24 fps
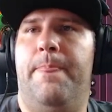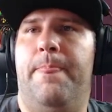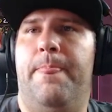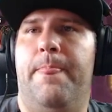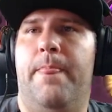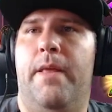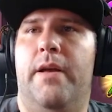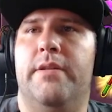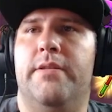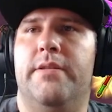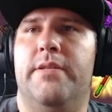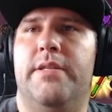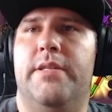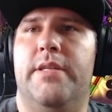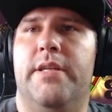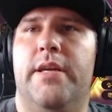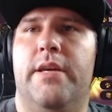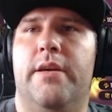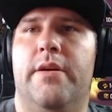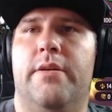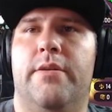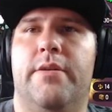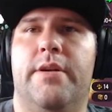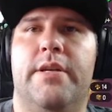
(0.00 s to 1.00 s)
let's
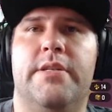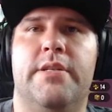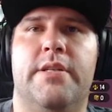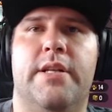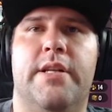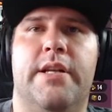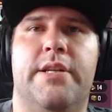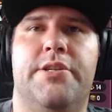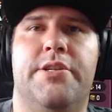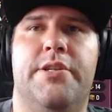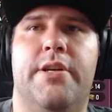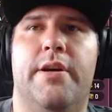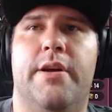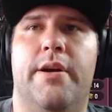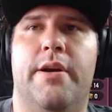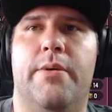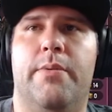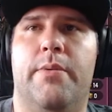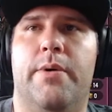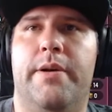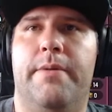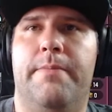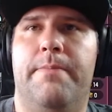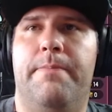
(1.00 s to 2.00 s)
see, oh, here's a legendary
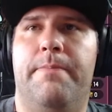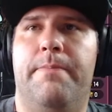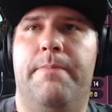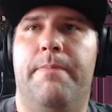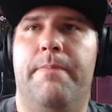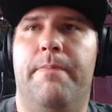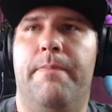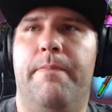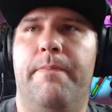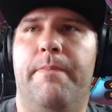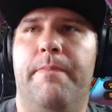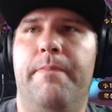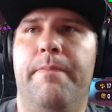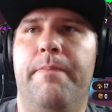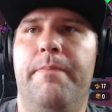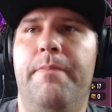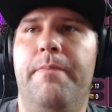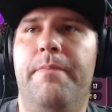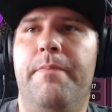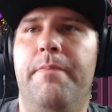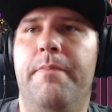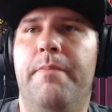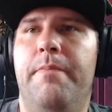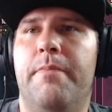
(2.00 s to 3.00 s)
one,
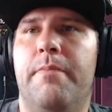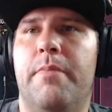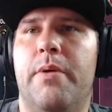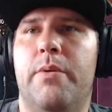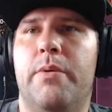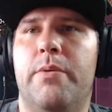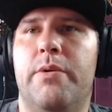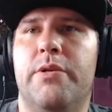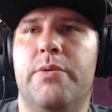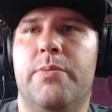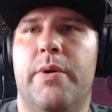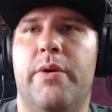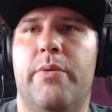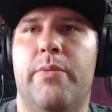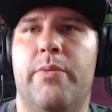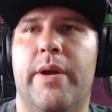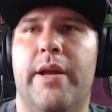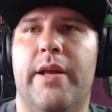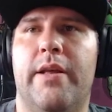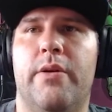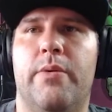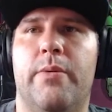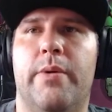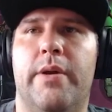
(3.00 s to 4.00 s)
but we just want a
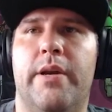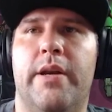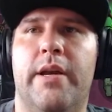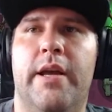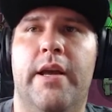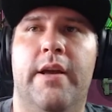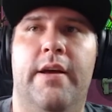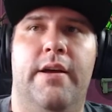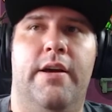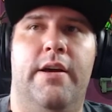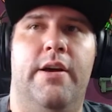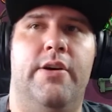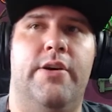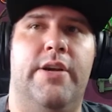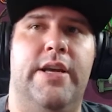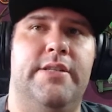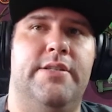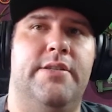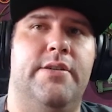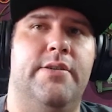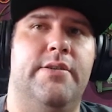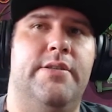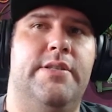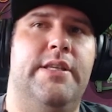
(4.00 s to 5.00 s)
regular one. Okay,
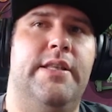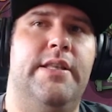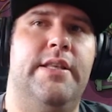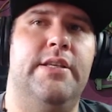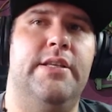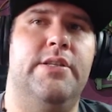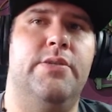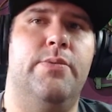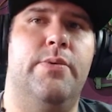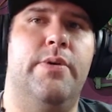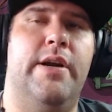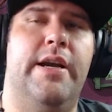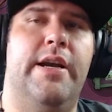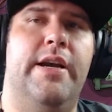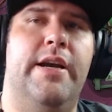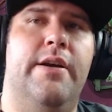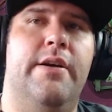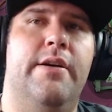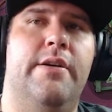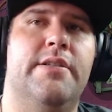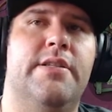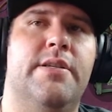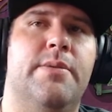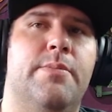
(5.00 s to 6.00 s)
so see this one right
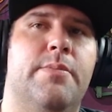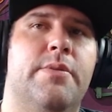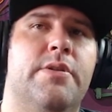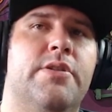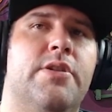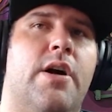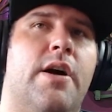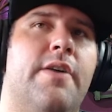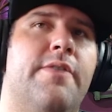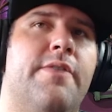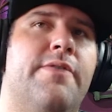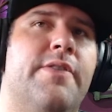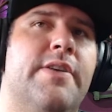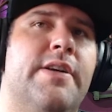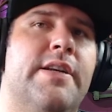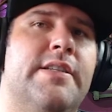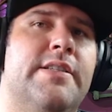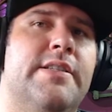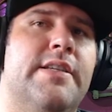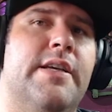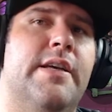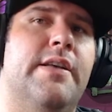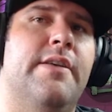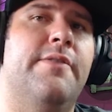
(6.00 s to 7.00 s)
here, someone's offering to
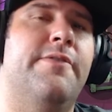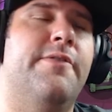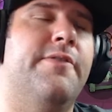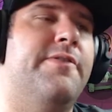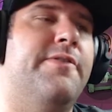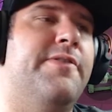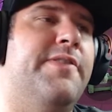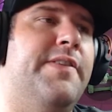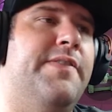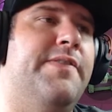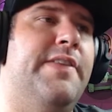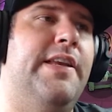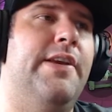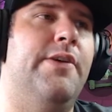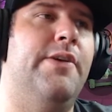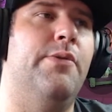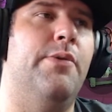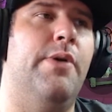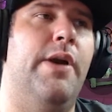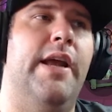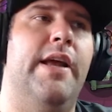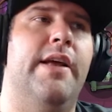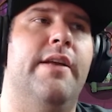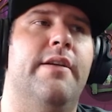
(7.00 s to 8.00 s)
sell it for 50
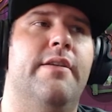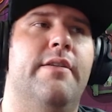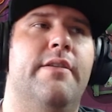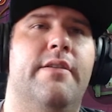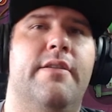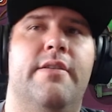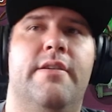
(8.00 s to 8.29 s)
grand.